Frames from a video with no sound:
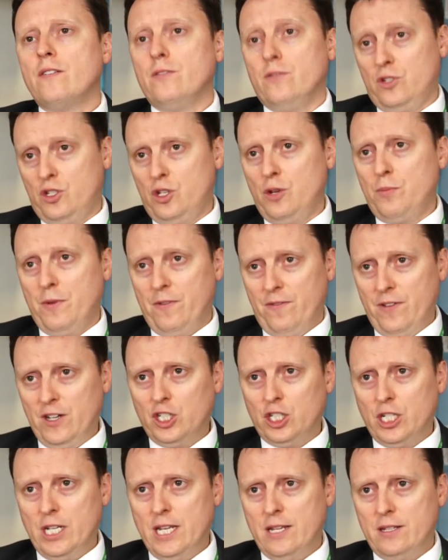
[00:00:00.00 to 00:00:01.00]

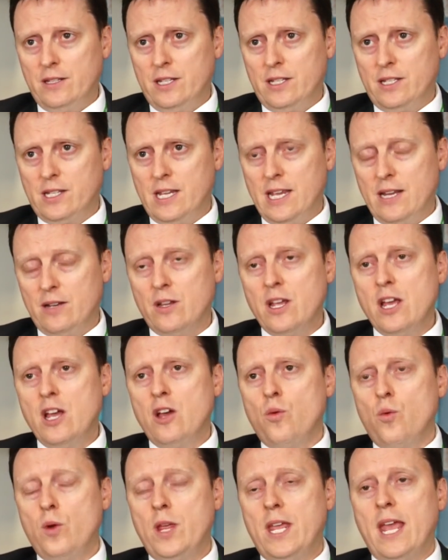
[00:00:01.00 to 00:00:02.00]
superficially in the skin,
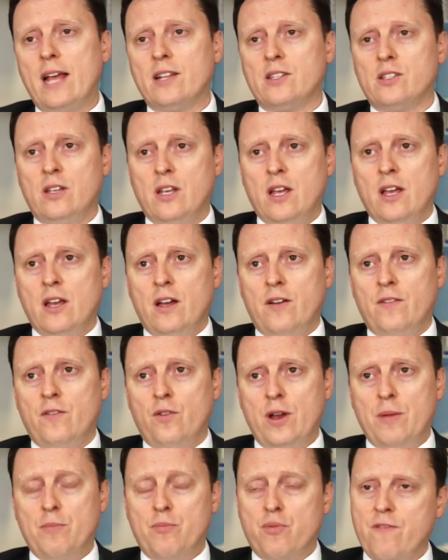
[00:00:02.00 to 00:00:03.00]
we get a
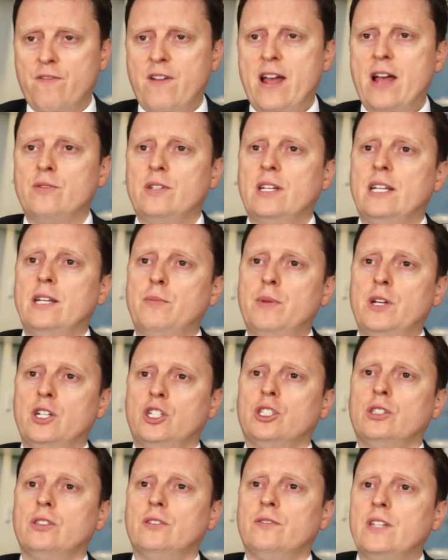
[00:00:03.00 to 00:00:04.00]
very profound
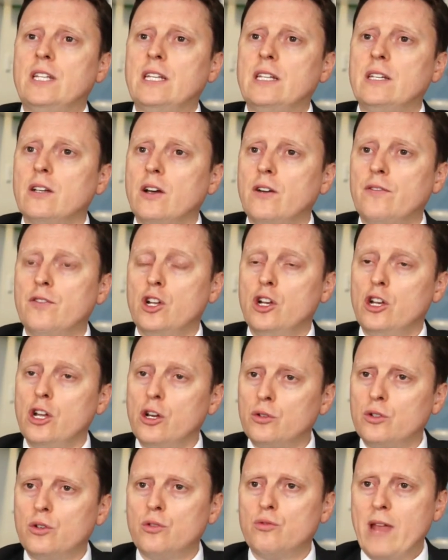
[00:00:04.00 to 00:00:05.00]
inhibition of the, of the
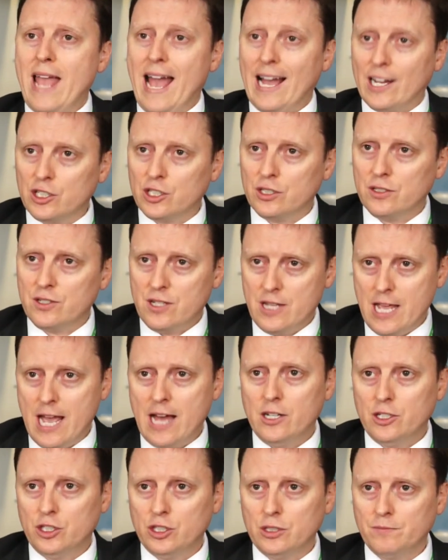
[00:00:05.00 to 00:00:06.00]
local reaction to the
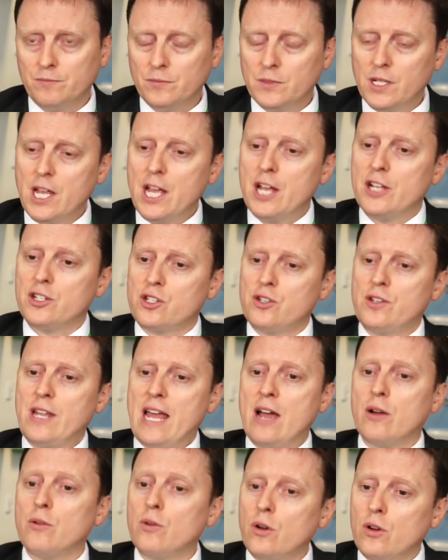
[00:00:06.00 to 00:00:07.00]
allergen. So
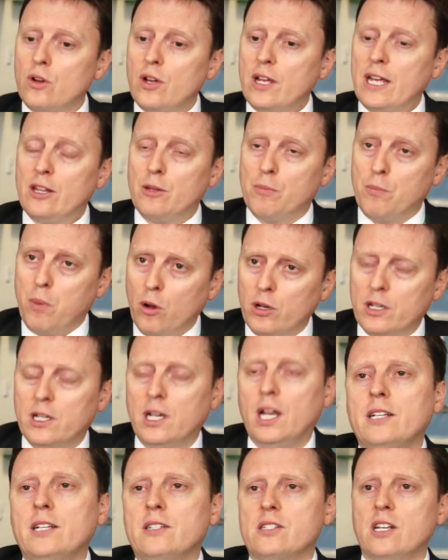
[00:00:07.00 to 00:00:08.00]
now, in the pollen
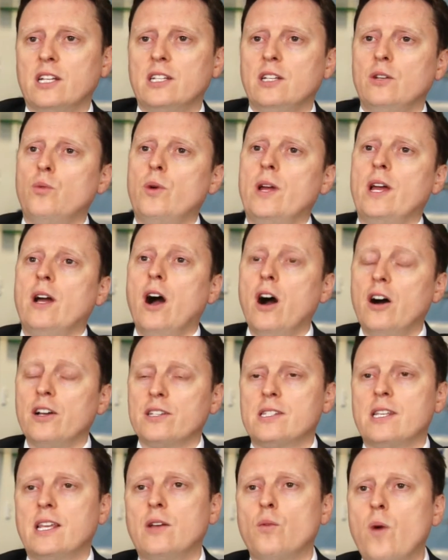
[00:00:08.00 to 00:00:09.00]
study, we're
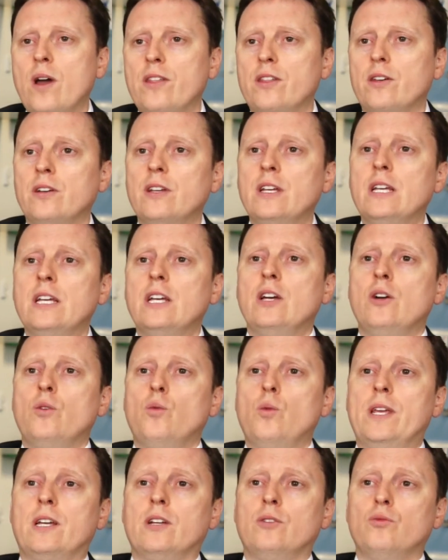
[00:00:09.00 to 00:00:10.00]
asking whether
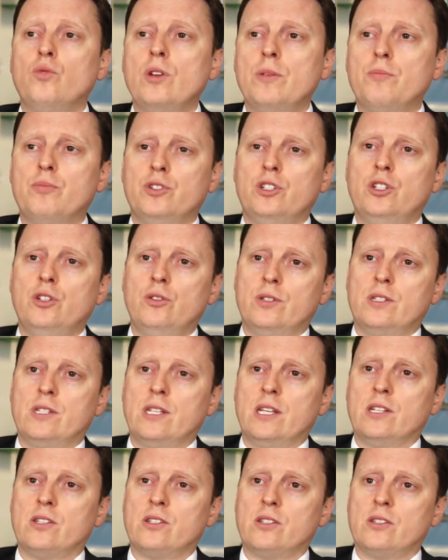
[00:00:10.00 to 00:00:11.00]
we can reproduce
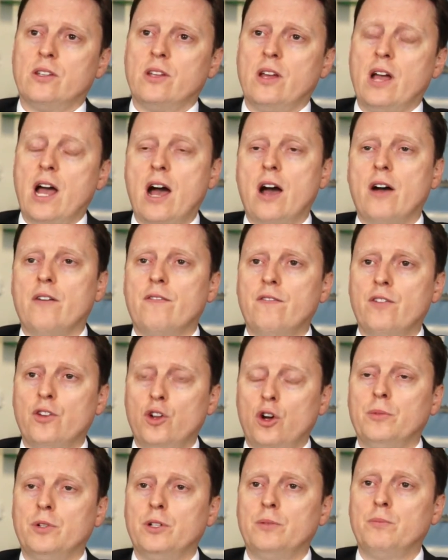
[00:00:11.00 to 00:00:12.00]
this uh,
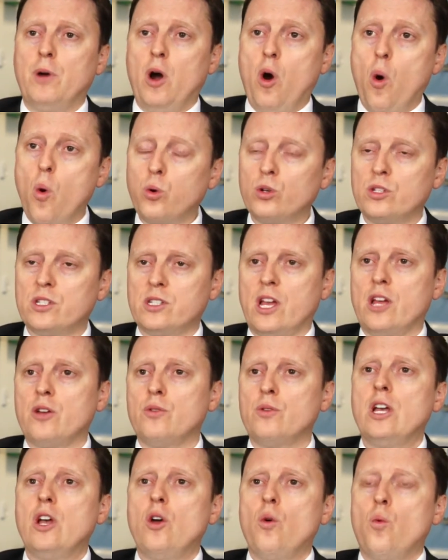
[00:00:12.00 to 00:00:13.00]
phenomenon, but also
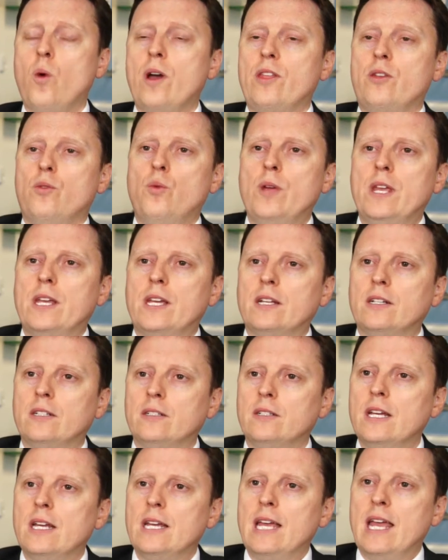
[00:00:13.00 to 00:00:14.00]
whether we can
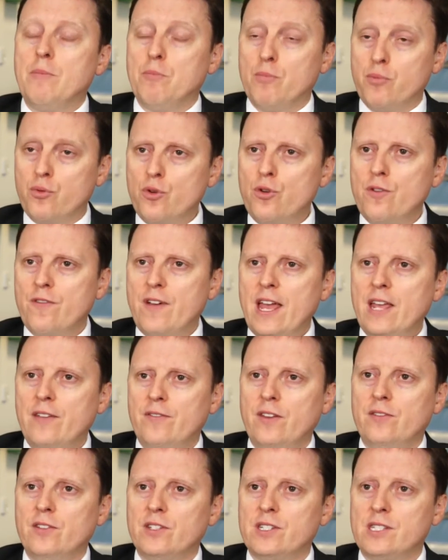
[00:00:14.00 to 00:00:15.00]
improve hay
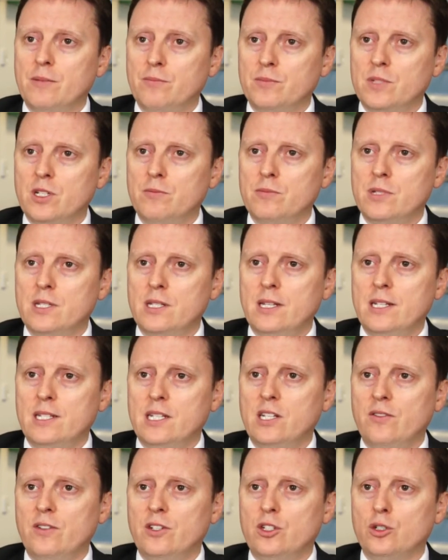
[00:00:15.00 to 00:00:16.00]
fever symptoms in these
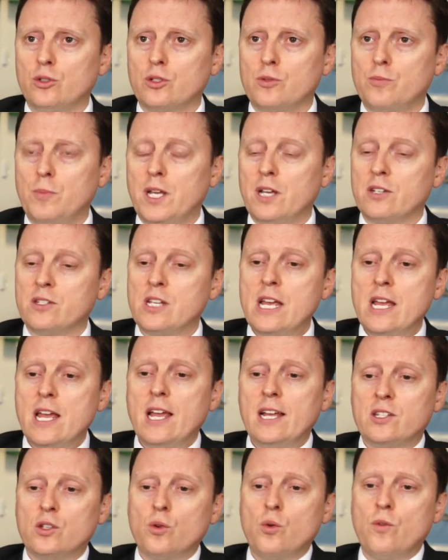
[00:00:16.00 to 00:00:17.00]
individuals. Because
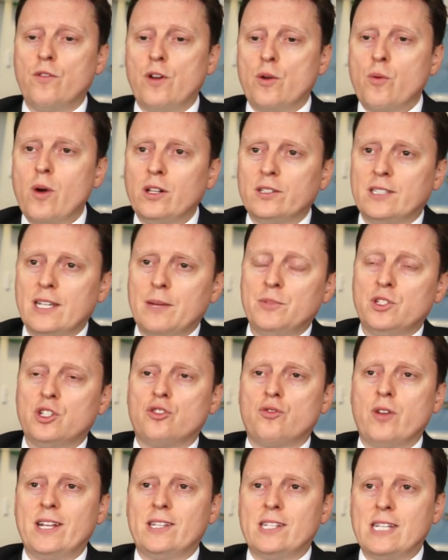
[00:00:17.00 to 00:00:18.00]
it's all very well
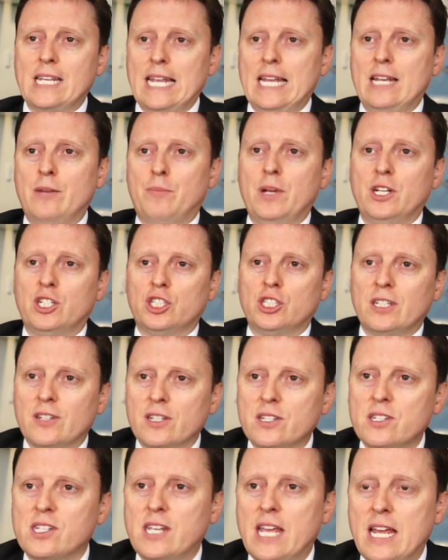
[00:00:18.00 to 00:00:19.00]
demonstrating inhibition in
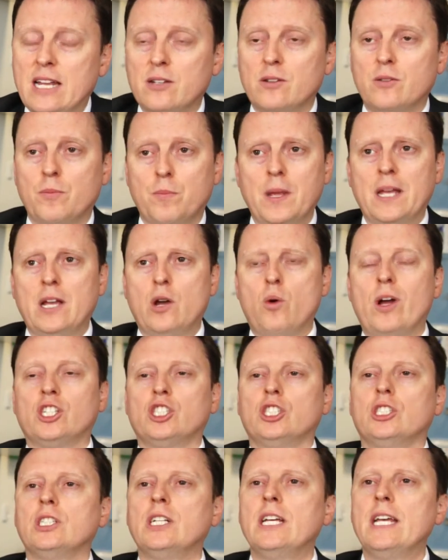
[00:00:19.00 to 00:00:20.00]
the skin. The big
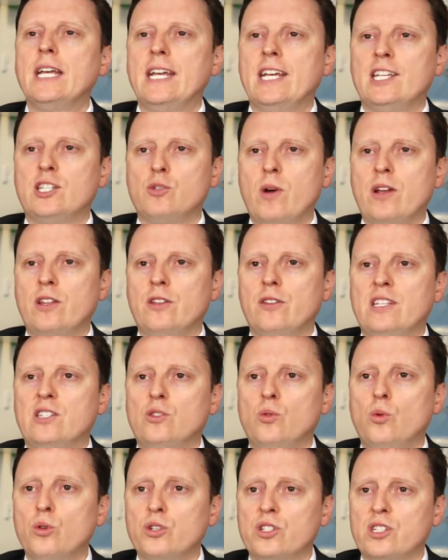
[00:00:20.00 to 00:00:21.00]
question is whether
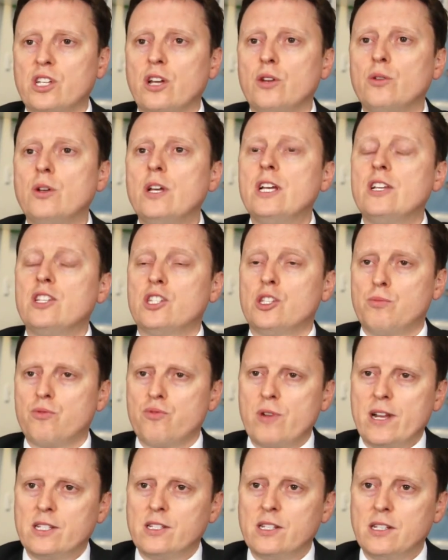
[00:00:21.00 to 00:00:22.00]
this also
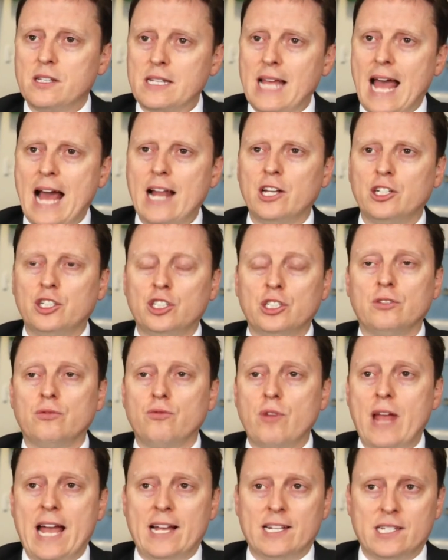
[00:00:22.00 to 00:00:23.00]
suppresses allergen
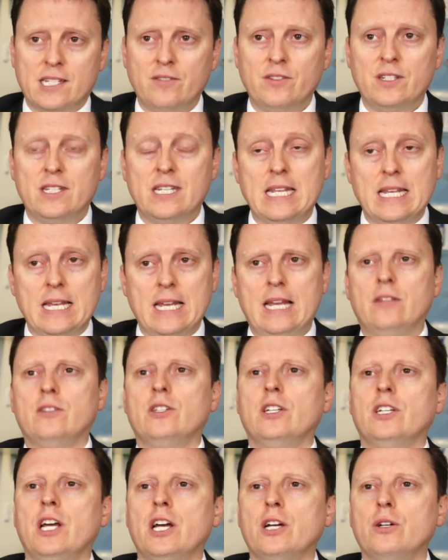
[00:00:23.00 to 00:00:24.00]
reactivity in
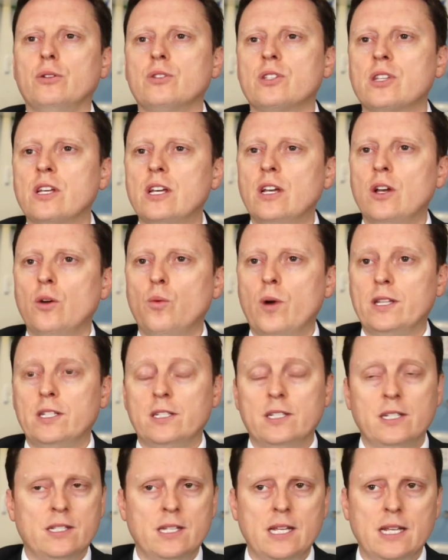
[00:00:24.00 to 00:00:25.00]
the nose where
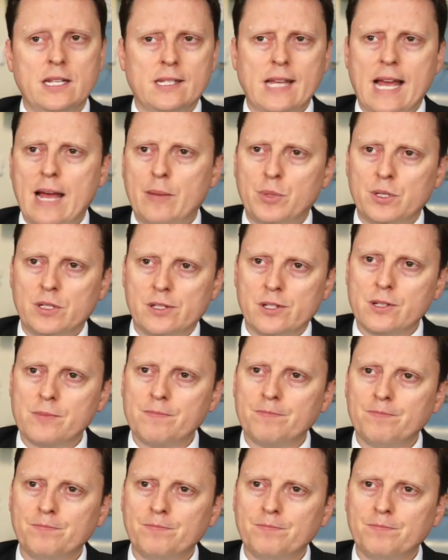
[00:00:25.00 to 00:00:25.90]
the disease happens.